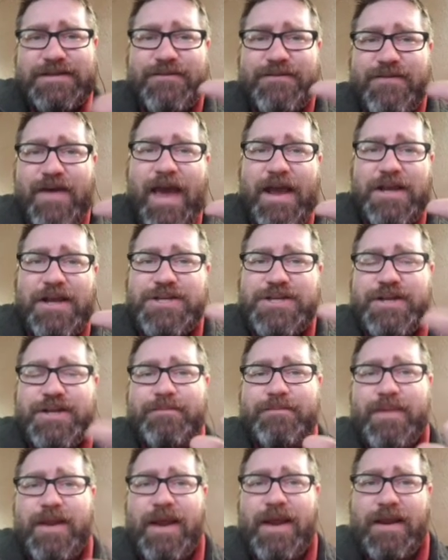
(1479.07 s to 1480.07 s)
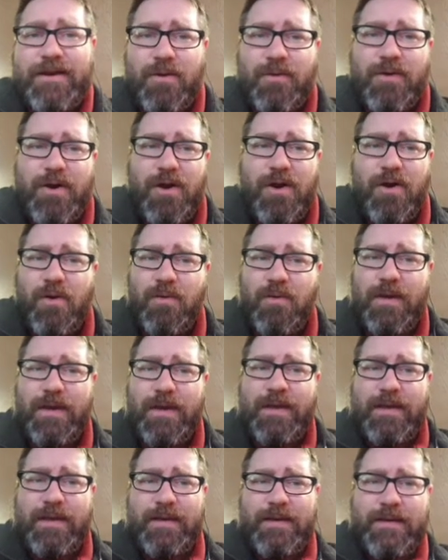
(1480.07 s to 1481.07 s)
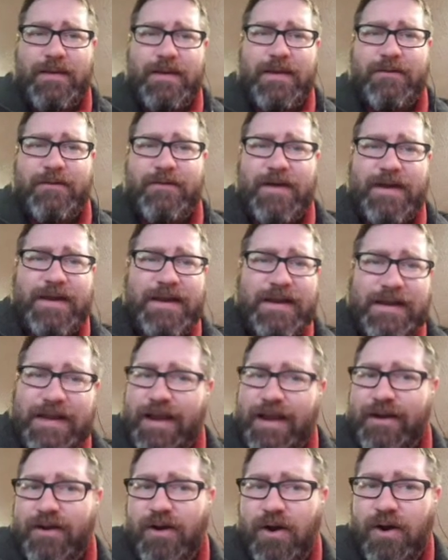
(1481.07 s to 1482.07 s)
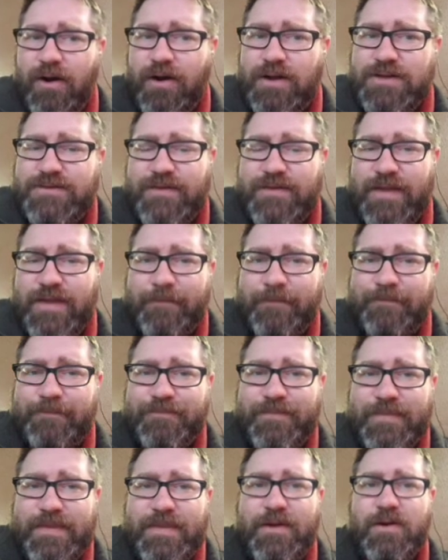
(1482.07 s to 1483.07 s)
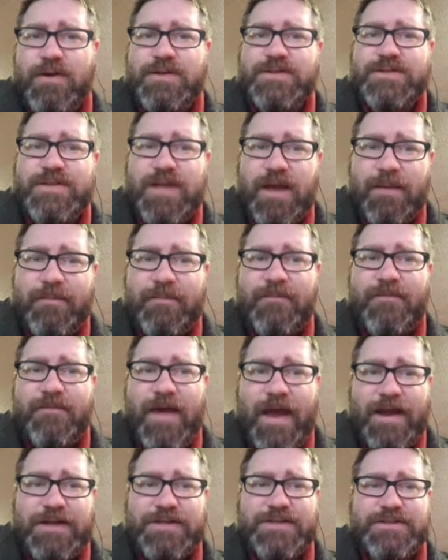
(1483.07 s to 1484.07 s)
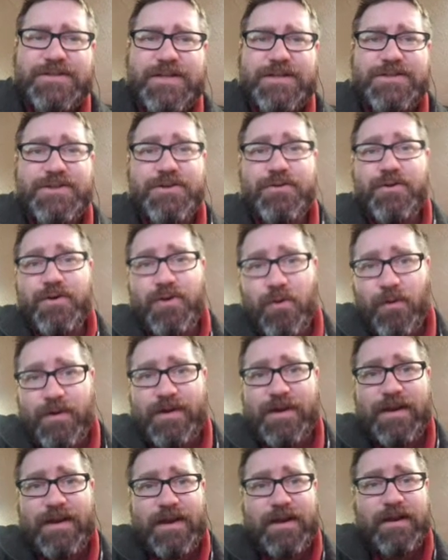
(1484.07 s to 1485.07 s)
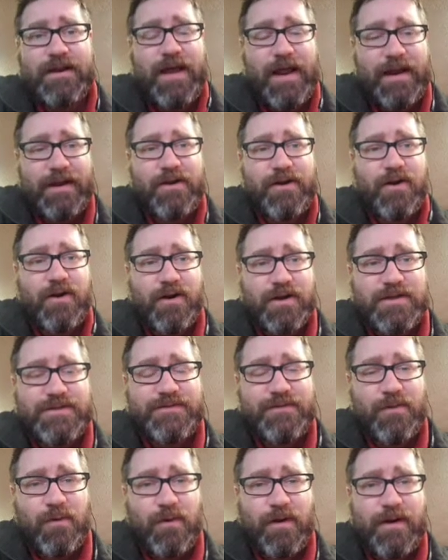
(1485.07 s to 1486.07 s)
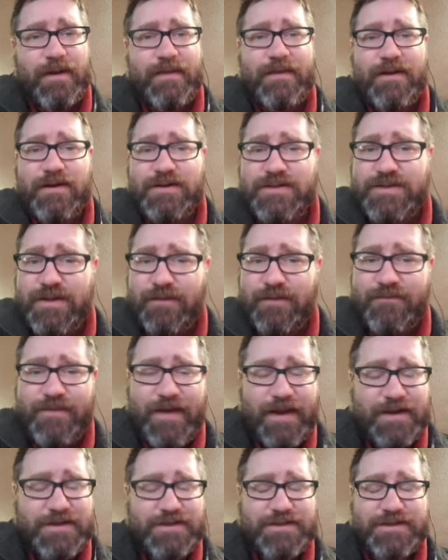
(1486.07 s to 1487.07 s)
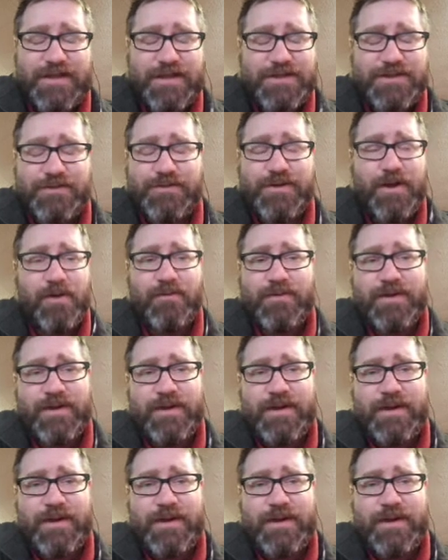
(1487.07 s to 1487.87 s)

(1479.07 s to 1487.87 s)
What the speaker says: faction, but I don't know if I need a lot of cards for them. there are some factions that you're going to need a lot of cards for, and there are some factions that you don't.